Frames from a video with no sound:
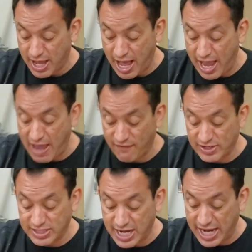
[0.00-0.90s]
I have
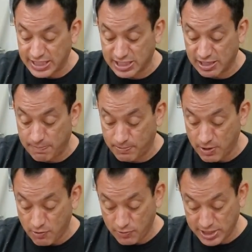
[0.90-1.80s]
a nice lip
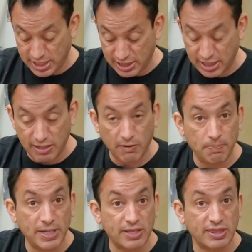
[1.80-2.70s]
with a little
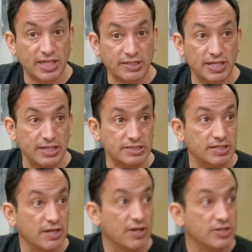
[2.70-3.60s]
bit of
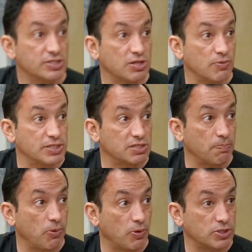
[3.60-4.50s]
thickness. So it
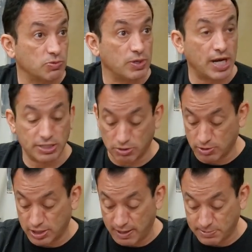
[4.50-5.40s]
supports when I
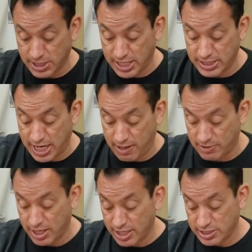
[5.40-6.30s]
turn it upside down.
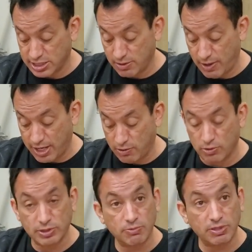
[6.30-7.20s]
See where I
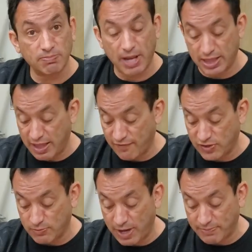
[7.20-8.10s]
hold it with my
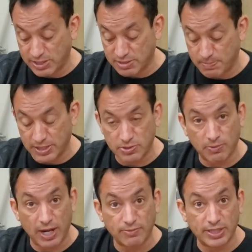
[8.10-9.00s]
left and wrap the sponge
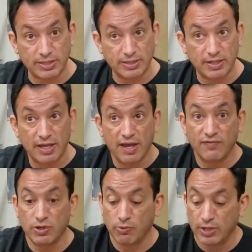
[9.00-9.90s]
around it?
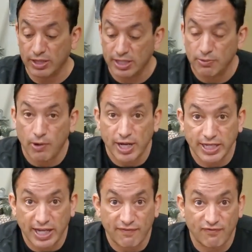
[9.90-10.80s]
If you really want
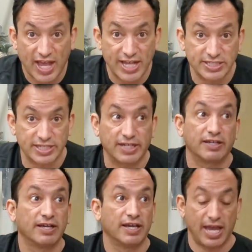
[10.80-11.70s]
to get fancy
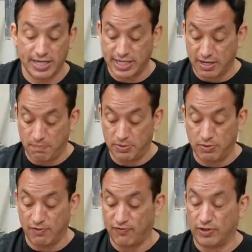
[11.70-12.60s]
and get a
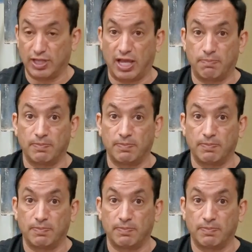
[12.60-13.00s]
beautiful lip.